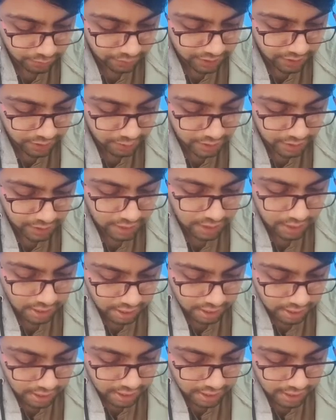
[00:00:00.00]
epidemic,
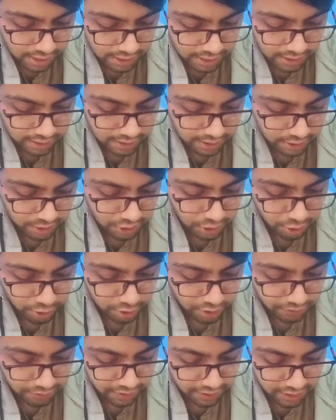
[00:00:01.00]
it's a
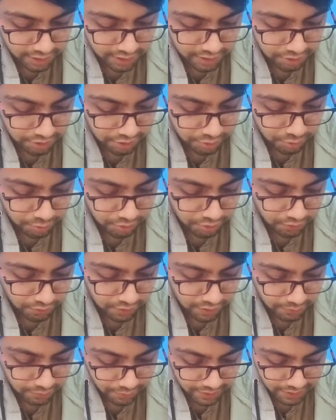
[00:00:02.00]
geographical distribution of
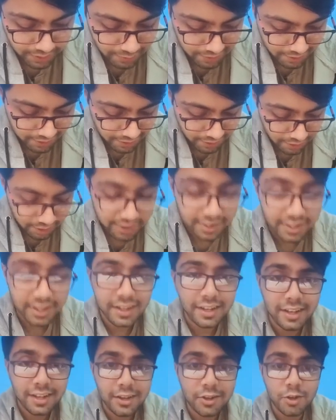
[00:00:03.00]
the epidemic, or it's
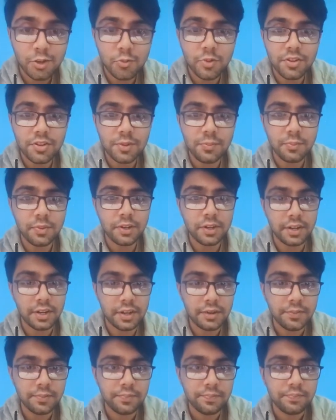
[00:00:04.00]
an incubation period.
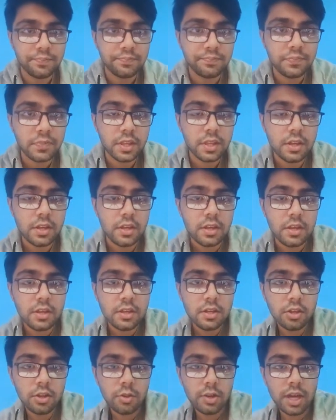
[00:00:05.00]

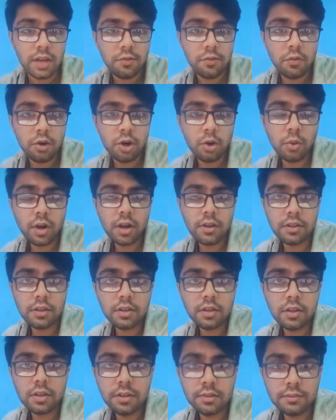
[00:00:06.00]
So yeah, if you want to answer
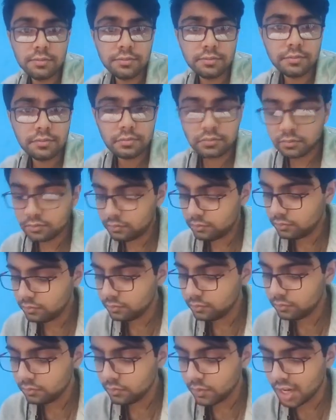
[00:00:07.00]
this,
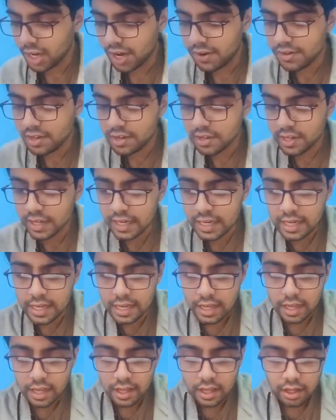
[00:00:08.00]
I'll just tell.
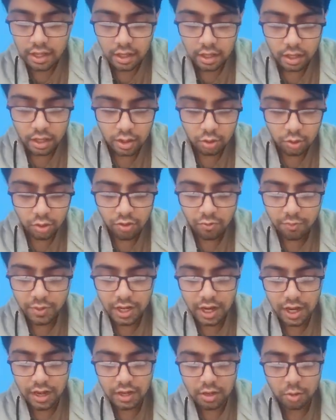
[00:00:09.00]
You have been
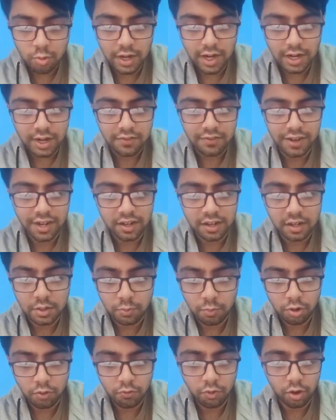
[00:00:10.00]
asked to write a final
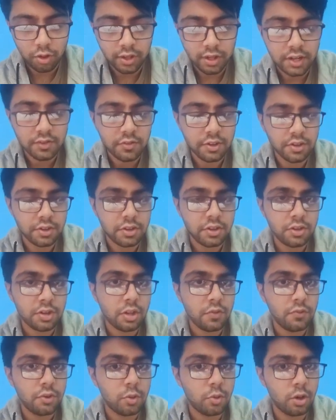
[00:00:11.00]
report following an investigation
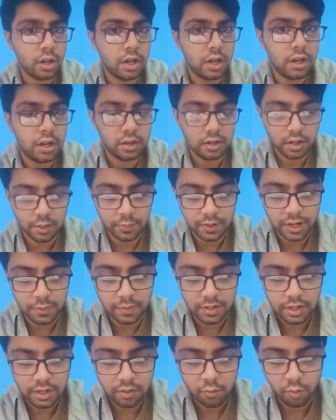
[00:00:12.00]
of a cholera
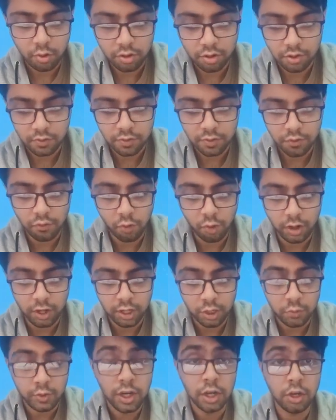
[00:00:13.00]
epidemic. Which of the
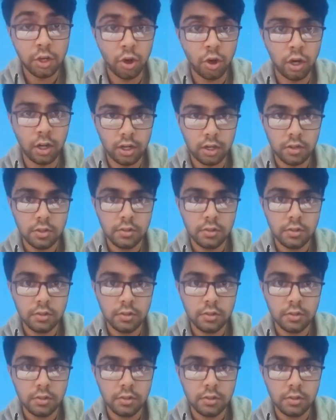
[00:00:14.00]
following you will not,